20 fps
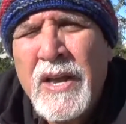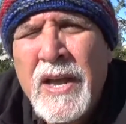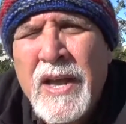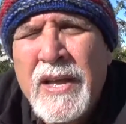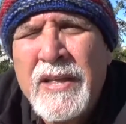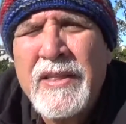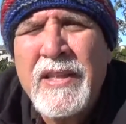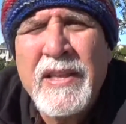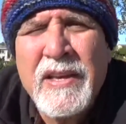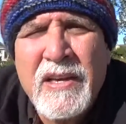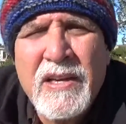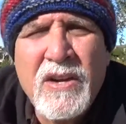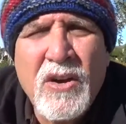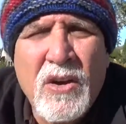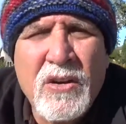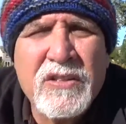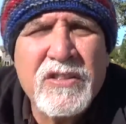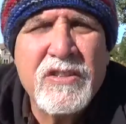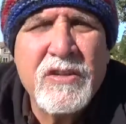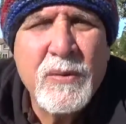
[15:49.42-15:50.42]
and then it
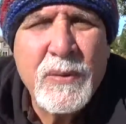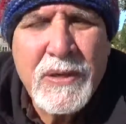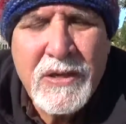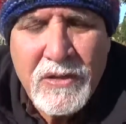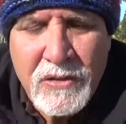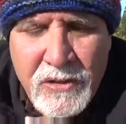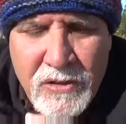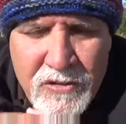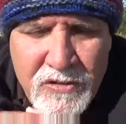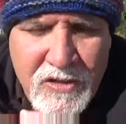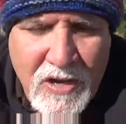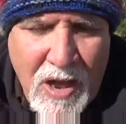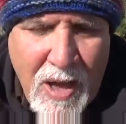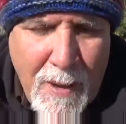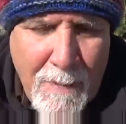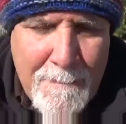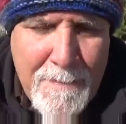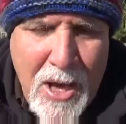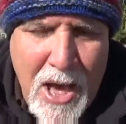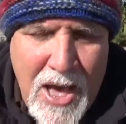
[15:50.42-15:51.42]
also includes
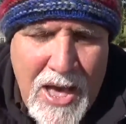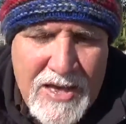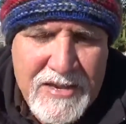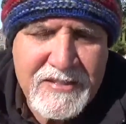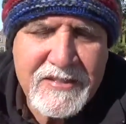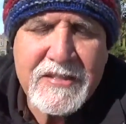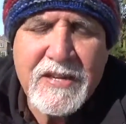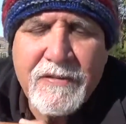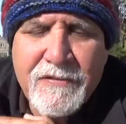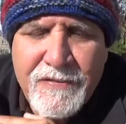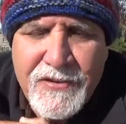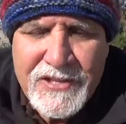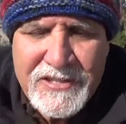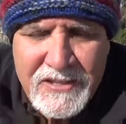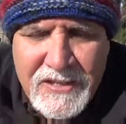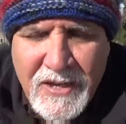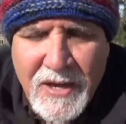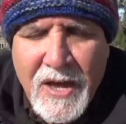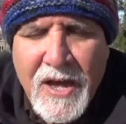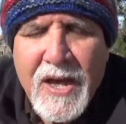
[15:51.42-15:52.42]
Hamas,
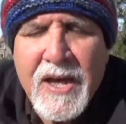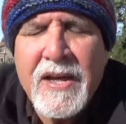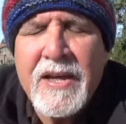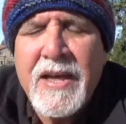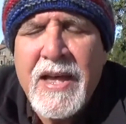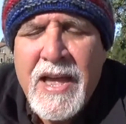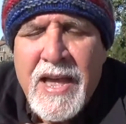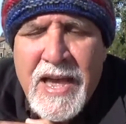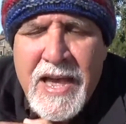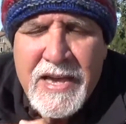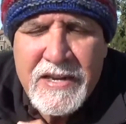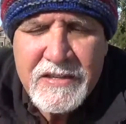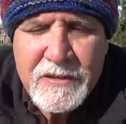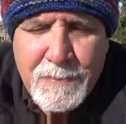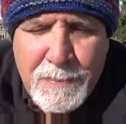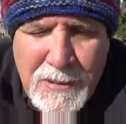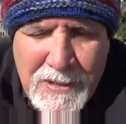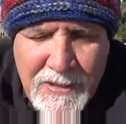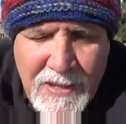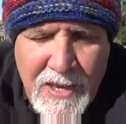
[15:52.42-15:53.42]
Fatah,
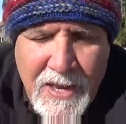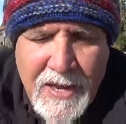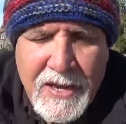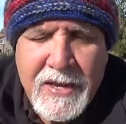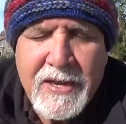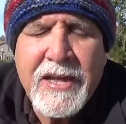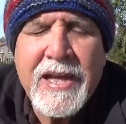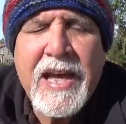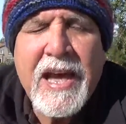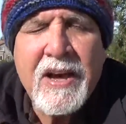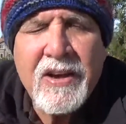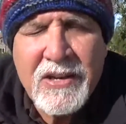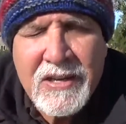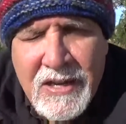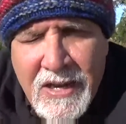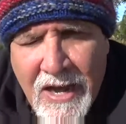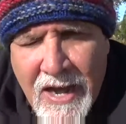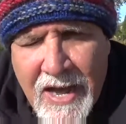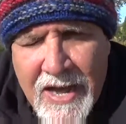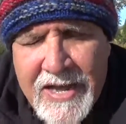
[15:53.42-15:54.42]
Hezbollah,
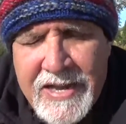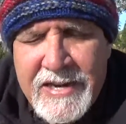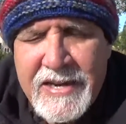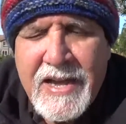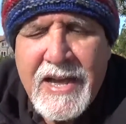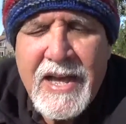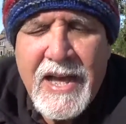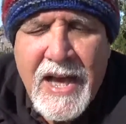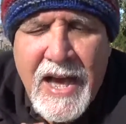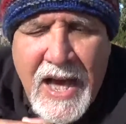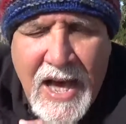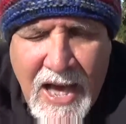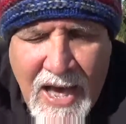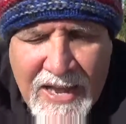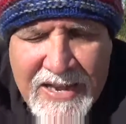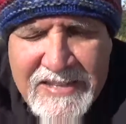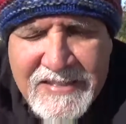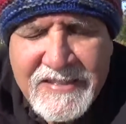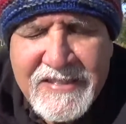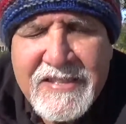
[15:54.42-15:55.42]
Al-Qaeda,
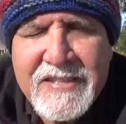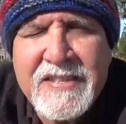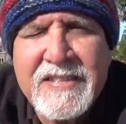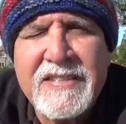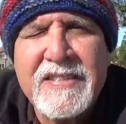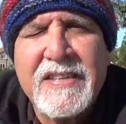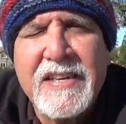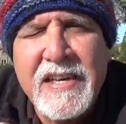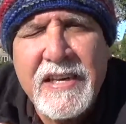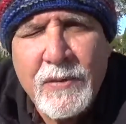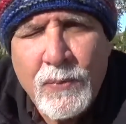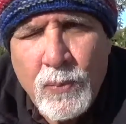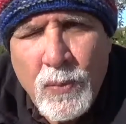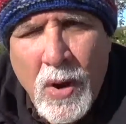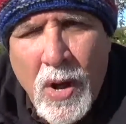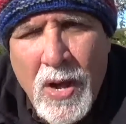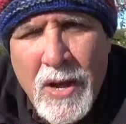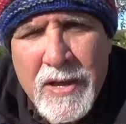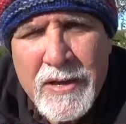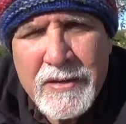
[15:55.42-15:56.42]
ISIS,
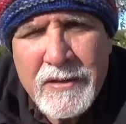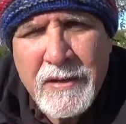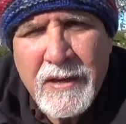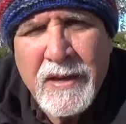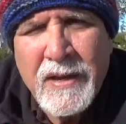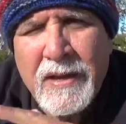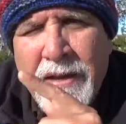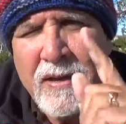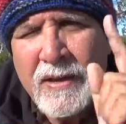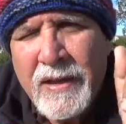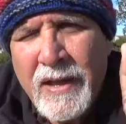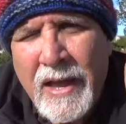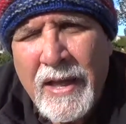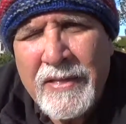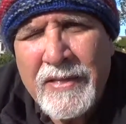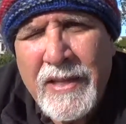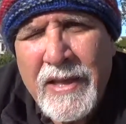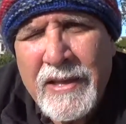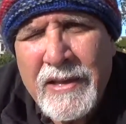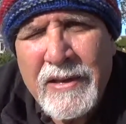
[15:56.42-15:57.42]
Iran,
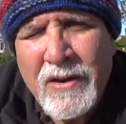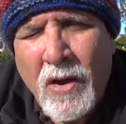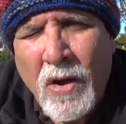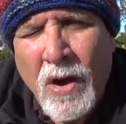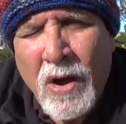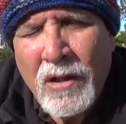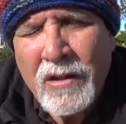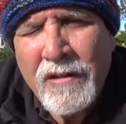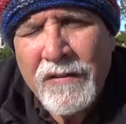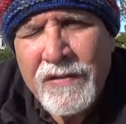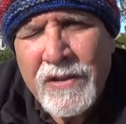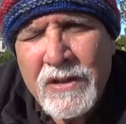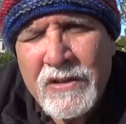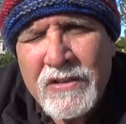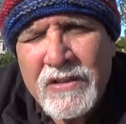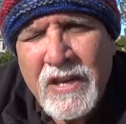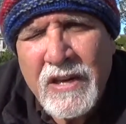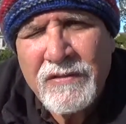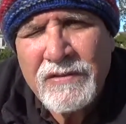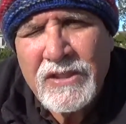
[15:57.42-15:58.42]
and then all of
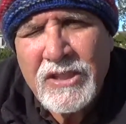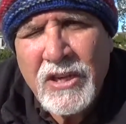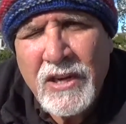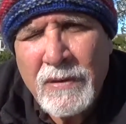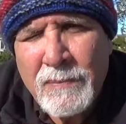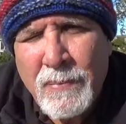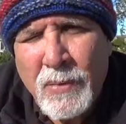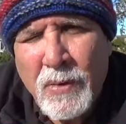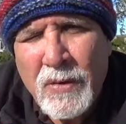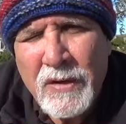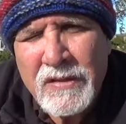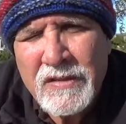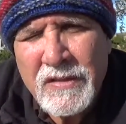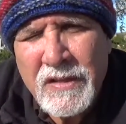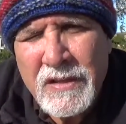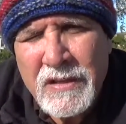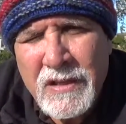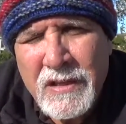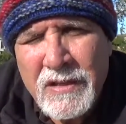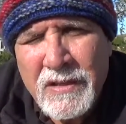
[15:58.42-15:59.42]
those have check marks,
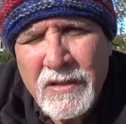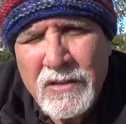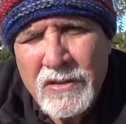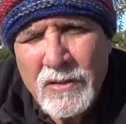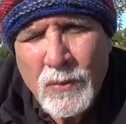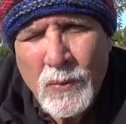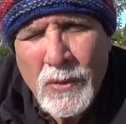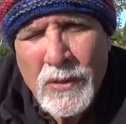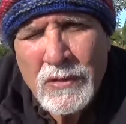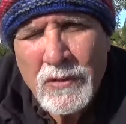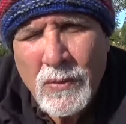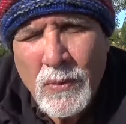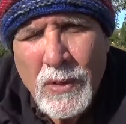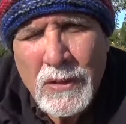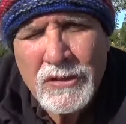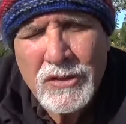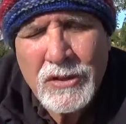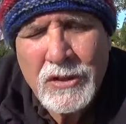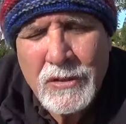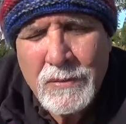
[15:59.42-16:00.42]
and then there's one
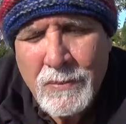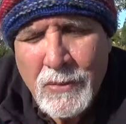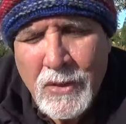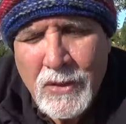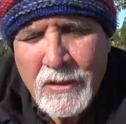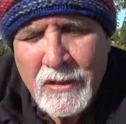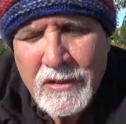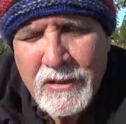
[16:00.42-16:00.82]
question mark,